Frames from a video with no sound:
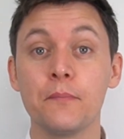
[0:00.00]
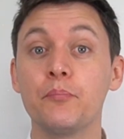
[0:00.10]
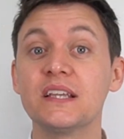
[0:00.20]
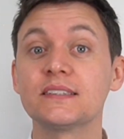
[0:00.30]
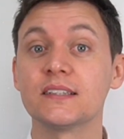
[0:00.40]

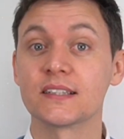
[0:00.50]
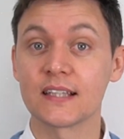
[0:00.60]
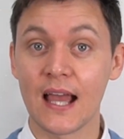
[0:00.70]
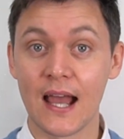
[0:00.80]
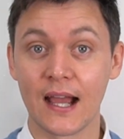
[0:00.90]
business
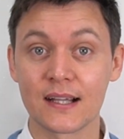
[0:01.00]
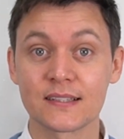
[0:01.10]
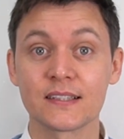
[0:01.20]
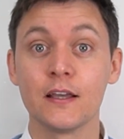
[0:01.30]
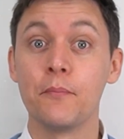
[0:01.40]

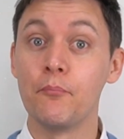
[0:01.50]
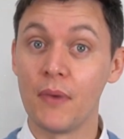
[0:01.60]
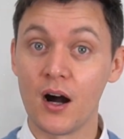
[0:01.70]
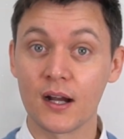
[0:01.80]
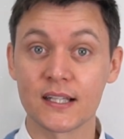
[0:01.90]
hacks,
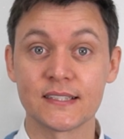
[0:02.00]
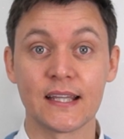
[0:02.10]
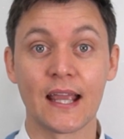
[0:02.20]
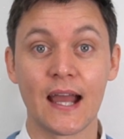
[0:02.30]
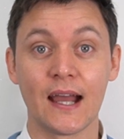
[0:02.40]

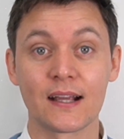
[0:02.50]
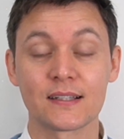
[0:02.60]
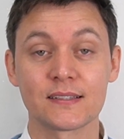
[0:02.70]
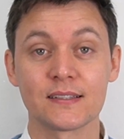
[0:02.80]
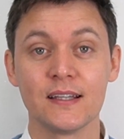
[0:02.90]
marketing
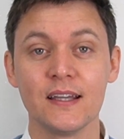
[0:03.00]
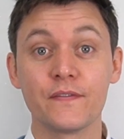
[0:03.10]
hacks.